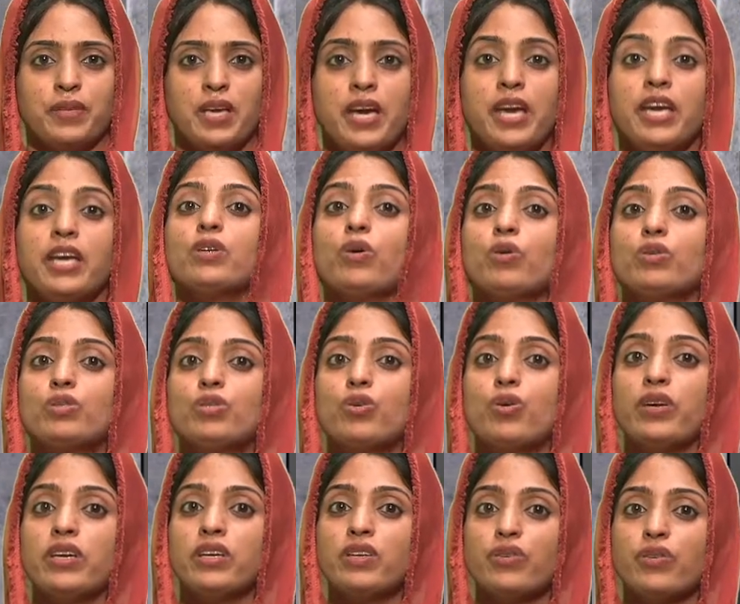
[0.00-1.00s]
It also
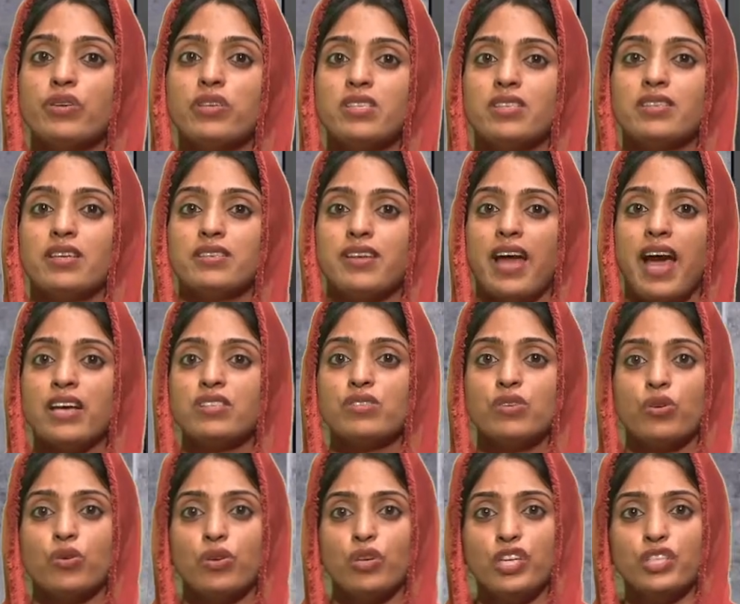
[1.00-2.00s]
increases the tax
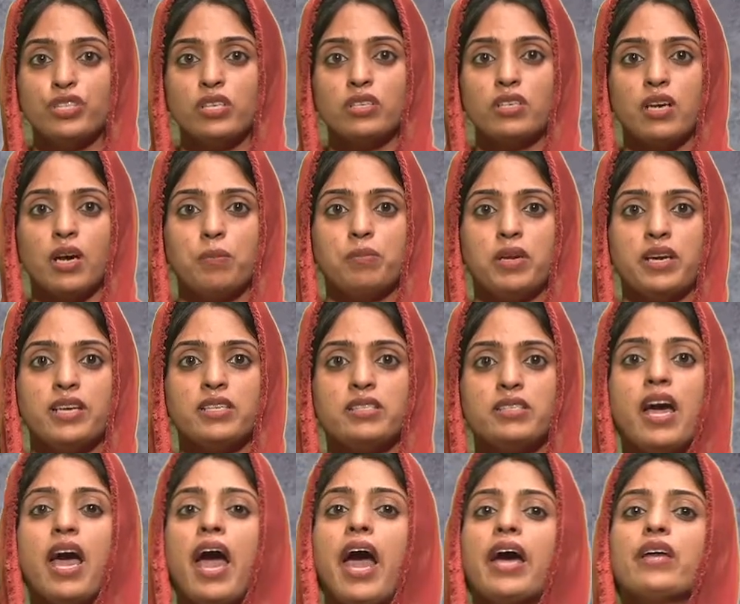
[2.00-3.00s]
regulation compliance
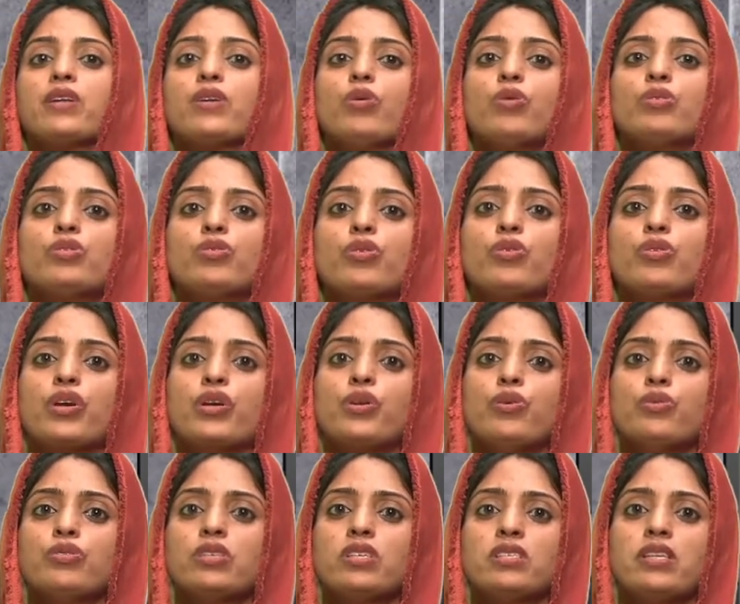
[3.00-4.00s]
and also
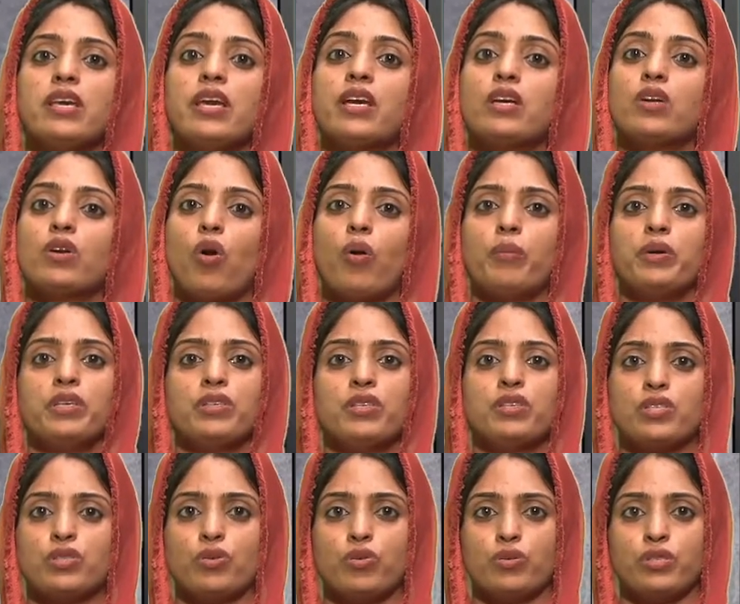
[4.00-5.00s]
reduces the economic
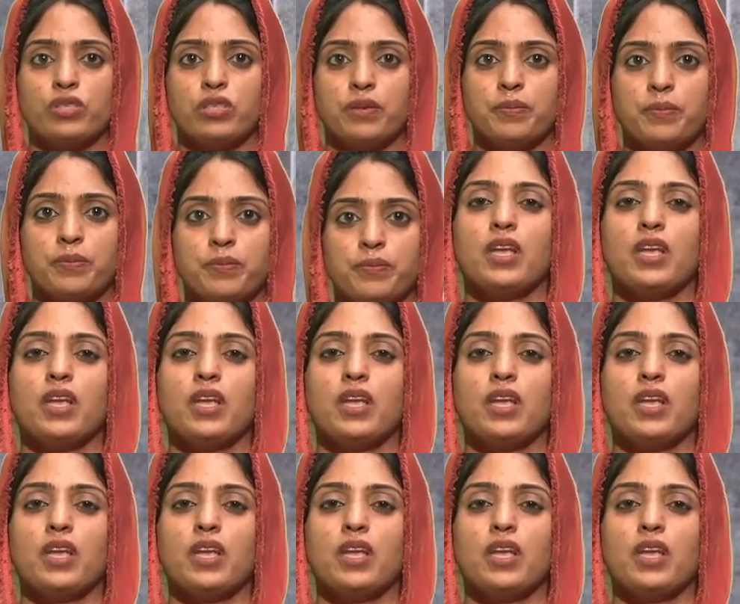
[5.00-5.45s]
distortion.